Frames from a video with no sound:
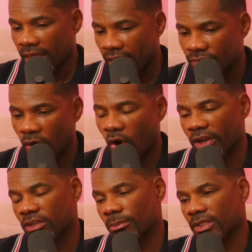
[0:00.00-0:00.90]
in the
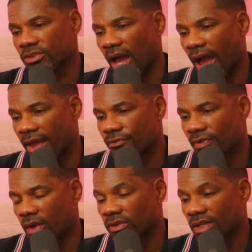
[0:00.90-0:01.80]
arguments, I have
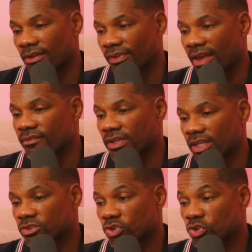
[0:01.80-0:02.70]
found enough
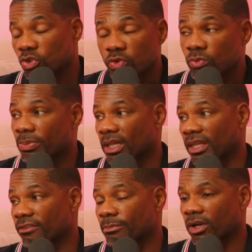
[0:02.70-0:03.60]
evidence to
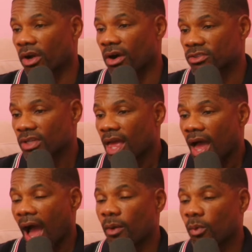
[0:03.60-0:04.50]
believe, because
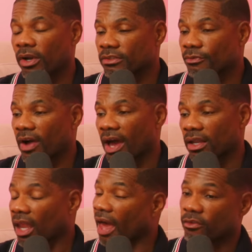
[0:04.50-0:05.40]
I wanted to find
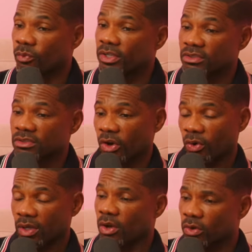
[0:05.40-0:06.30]
a lot of reasons
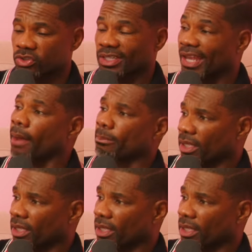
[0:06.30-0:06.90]
early on to not